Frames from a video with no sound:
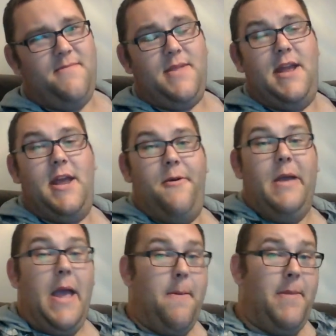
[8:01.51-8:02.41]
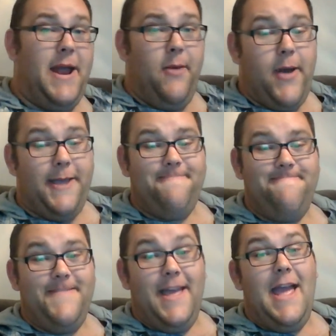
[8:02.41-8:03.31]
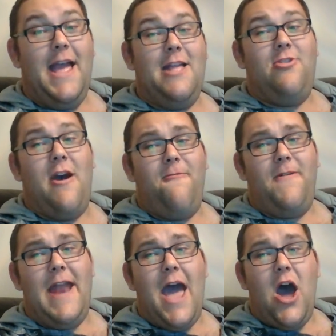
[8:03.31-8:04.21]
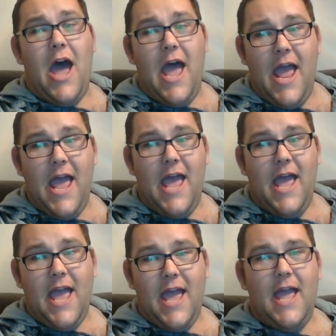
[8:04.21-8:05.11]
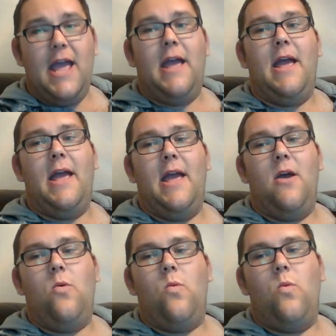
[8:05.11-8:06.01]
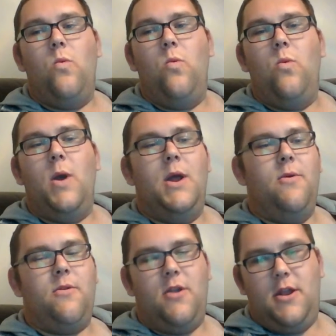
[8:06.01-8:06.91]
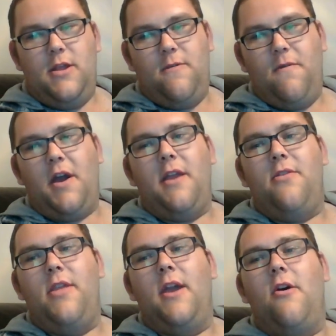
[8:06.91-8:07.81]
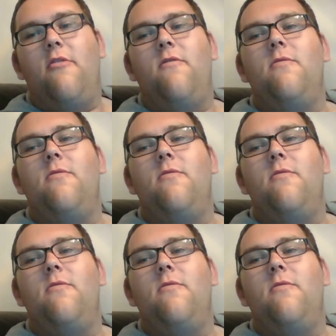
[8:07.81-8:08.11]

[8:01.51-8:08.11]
Don't know. But anyway, ciao for now. Oh, how do I turn this fucking thing off?